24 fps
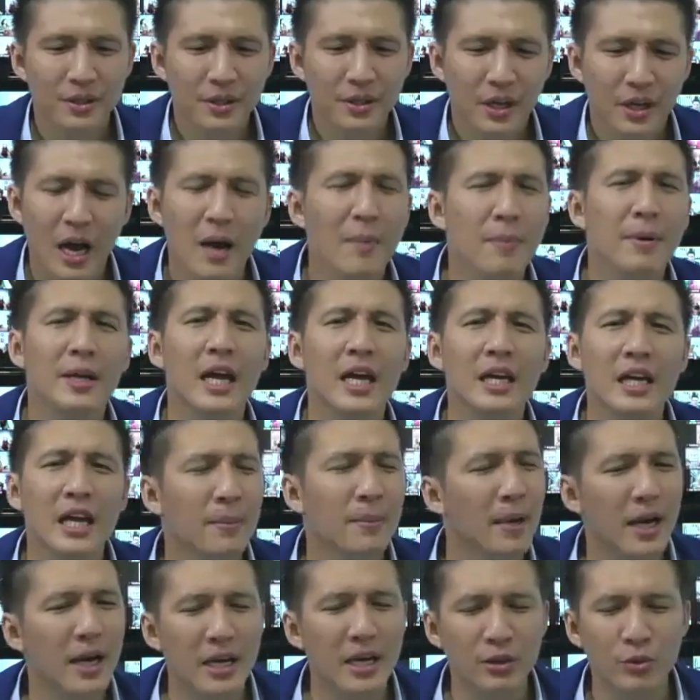Having
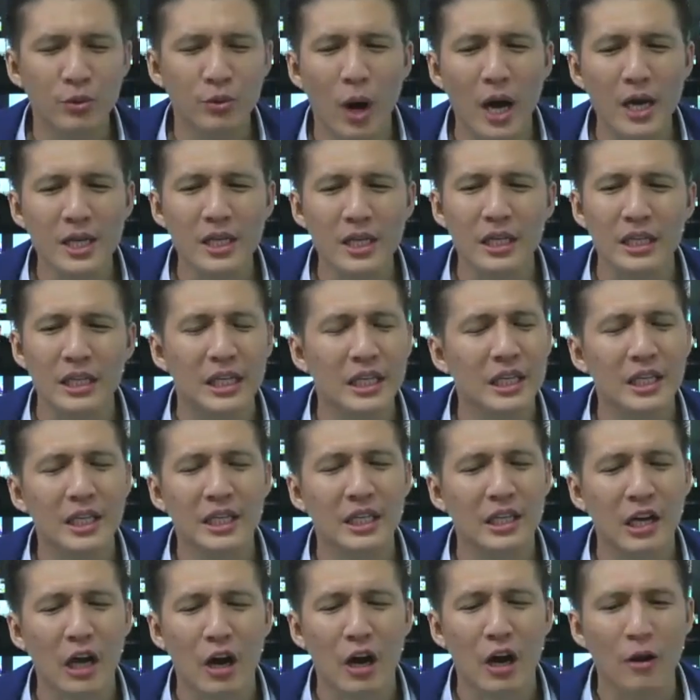among a toy, knee,
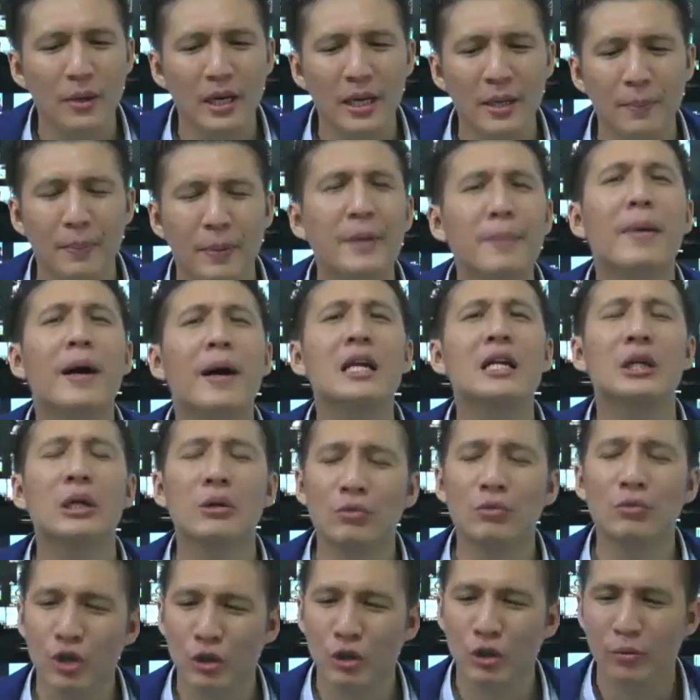common, pay my long
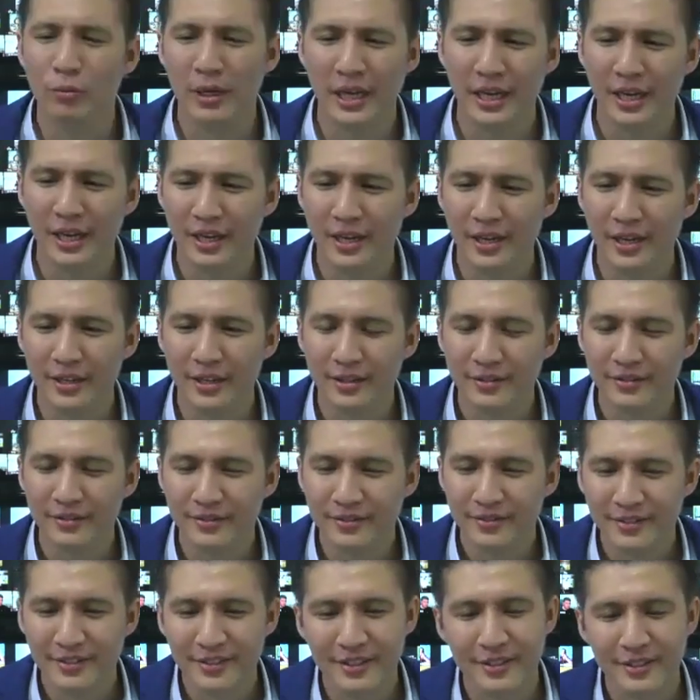joe Malay.
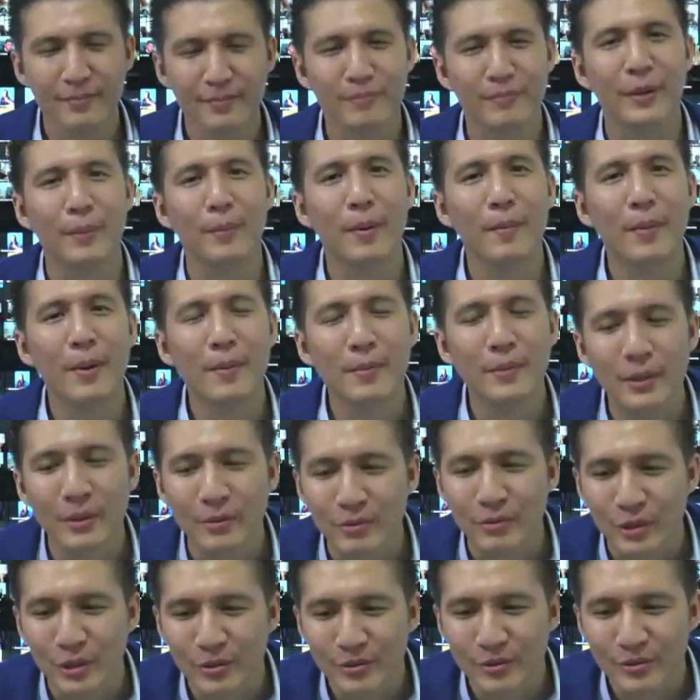Pay my mamma long
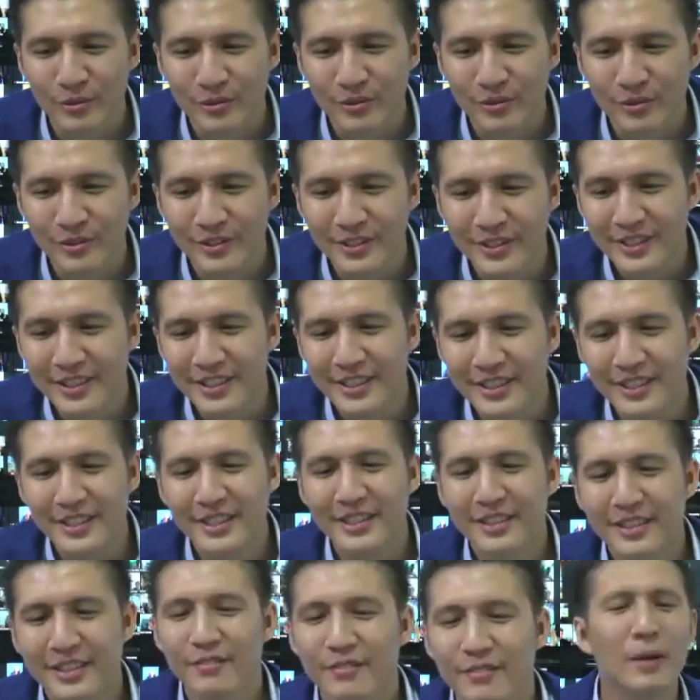joe.
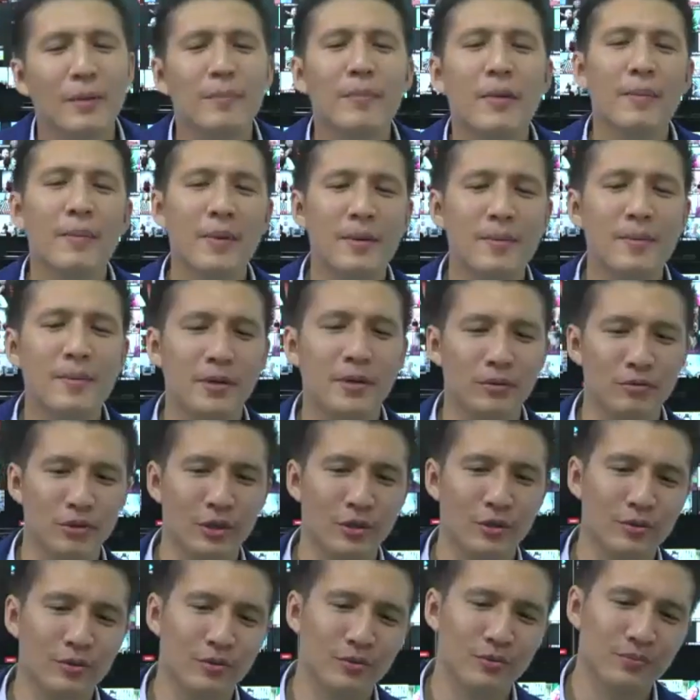Pay my mamma long joe.